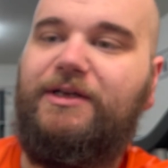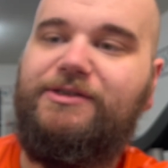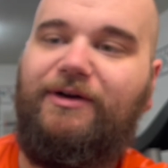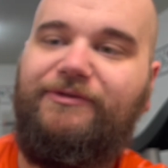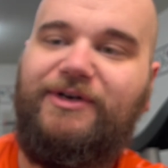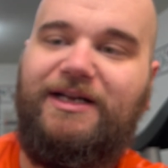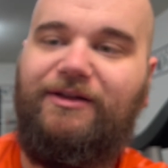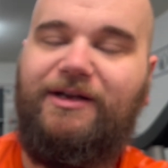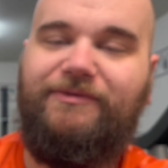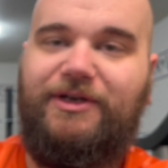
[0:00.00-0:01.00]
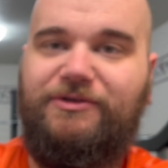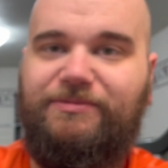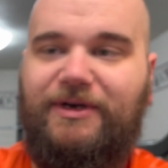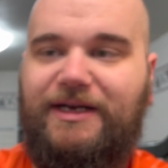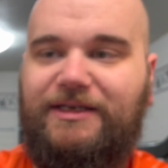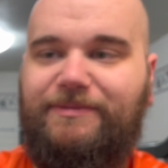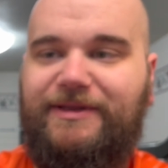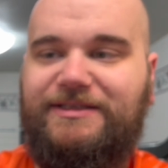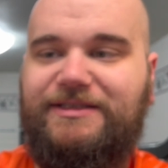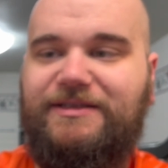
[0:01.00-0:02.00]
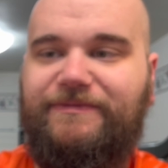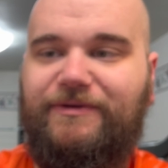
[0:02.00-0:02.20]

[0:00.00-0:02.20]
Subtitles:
So I've tried a lot of Ghost product, but this is the